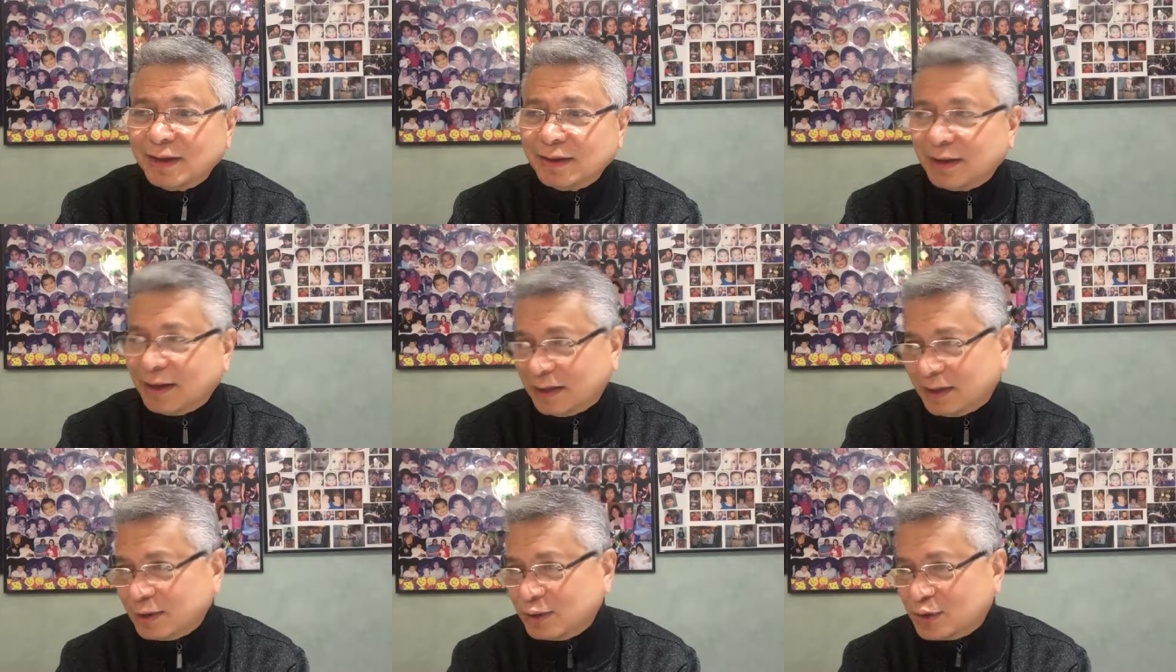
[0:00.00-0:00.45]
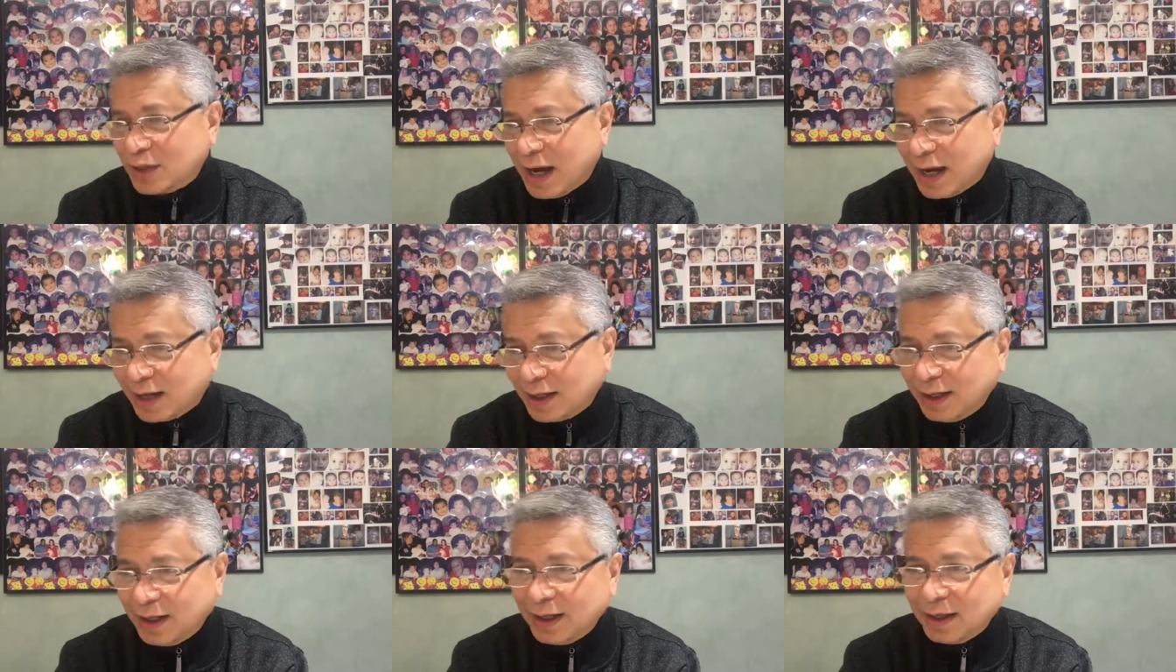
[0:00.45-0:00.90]
not
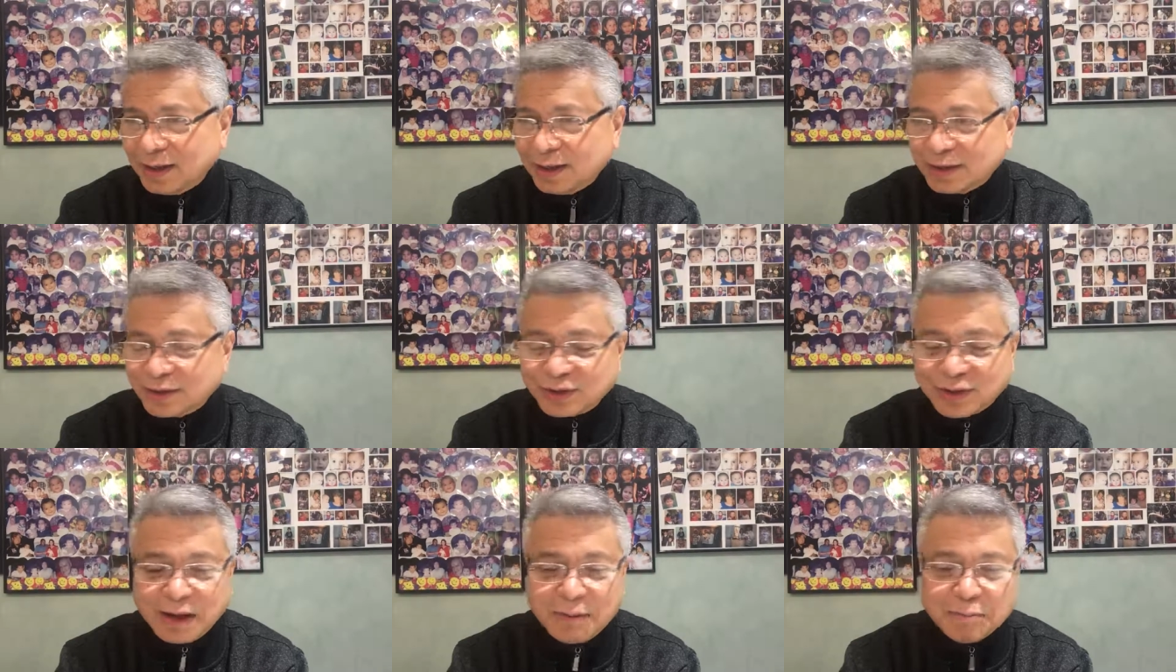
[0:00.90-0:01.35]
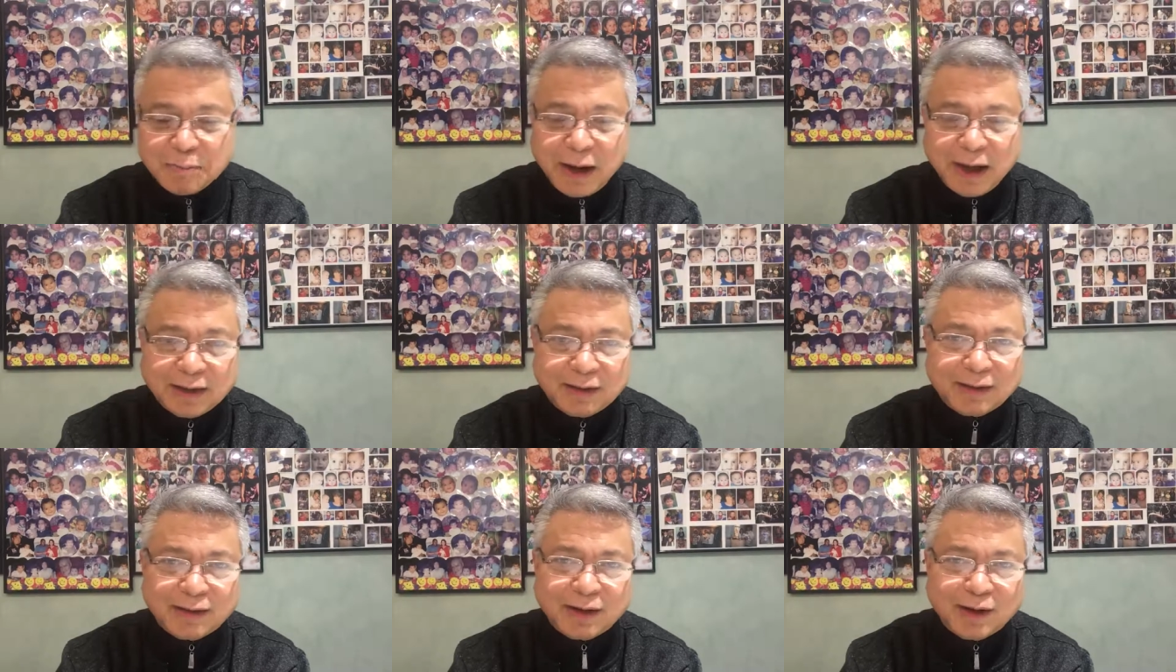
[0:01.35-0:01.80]
exactly in the same
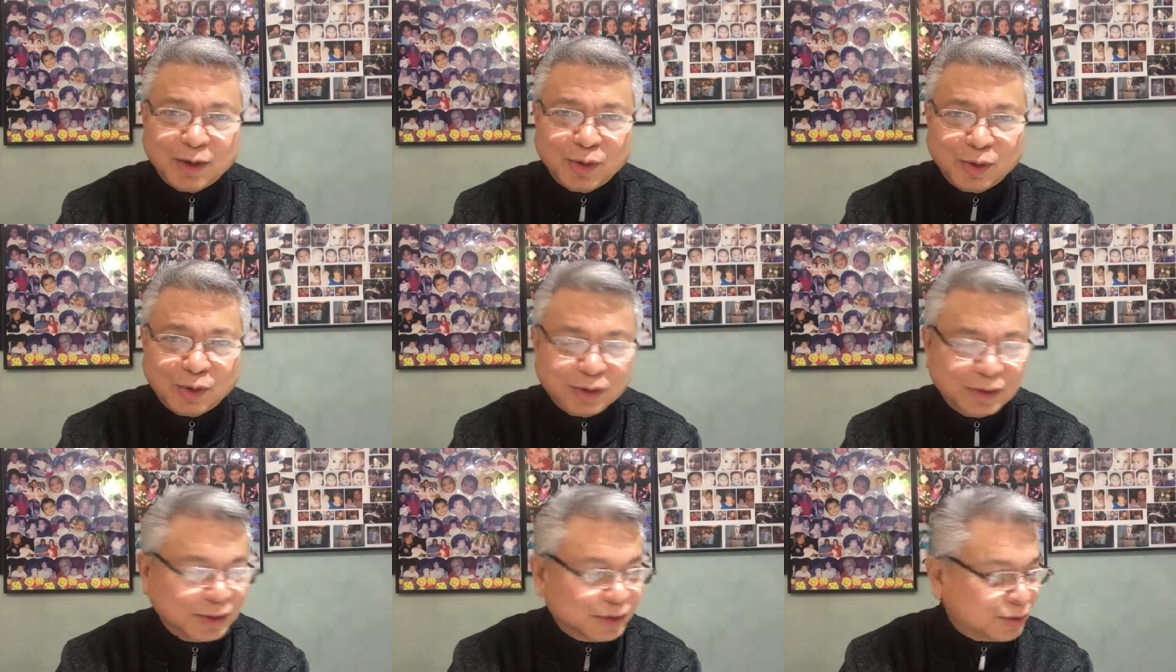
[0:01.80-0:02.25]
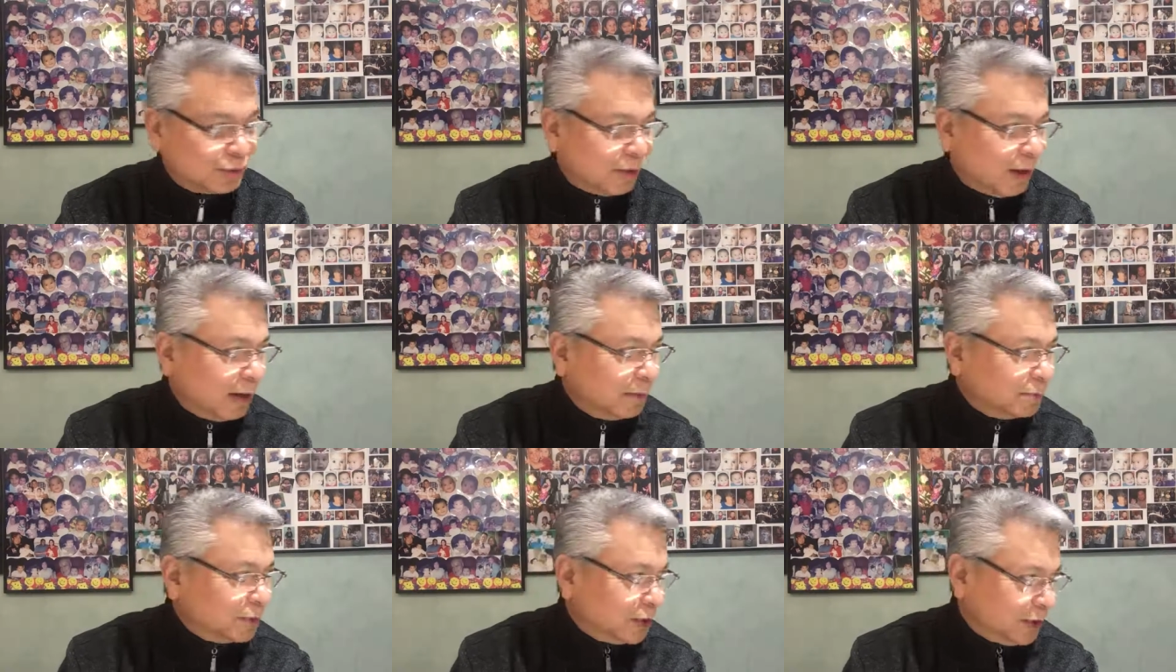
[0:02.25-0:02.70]
manner our Lord
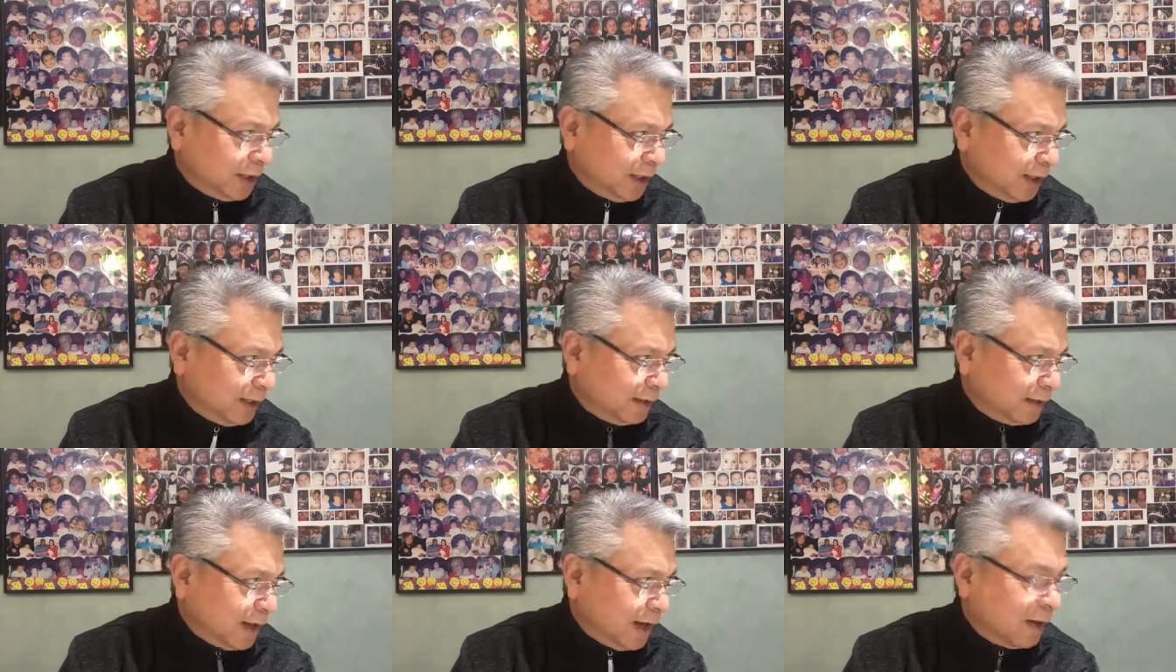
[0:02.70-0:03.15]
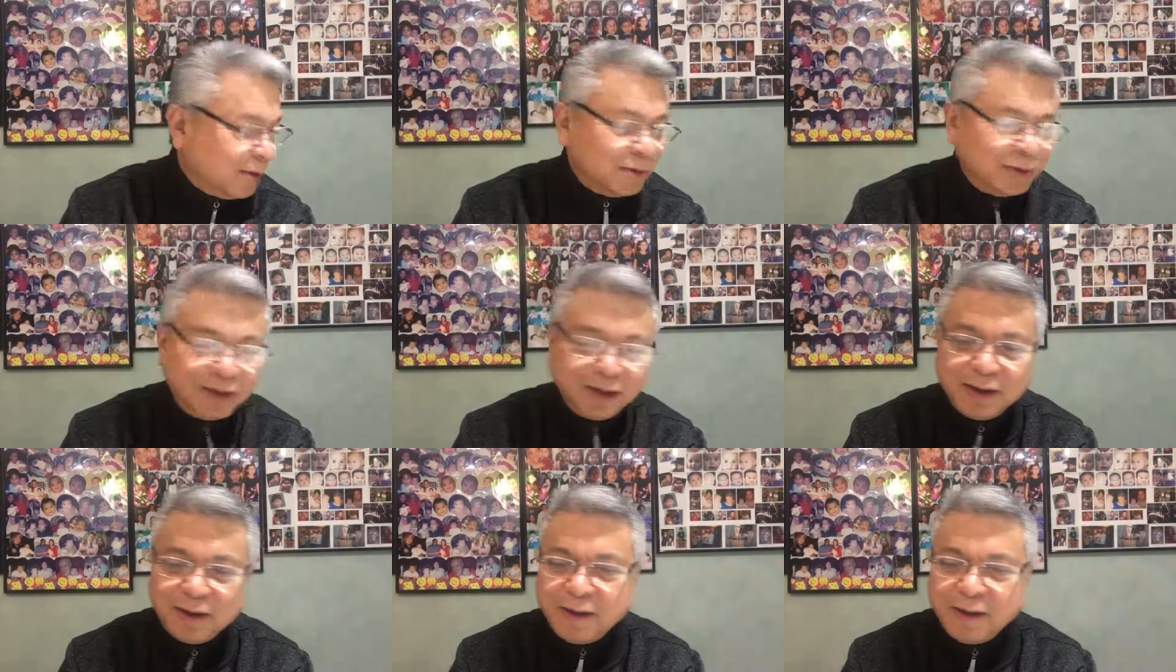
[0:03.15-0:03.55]
describes it here now,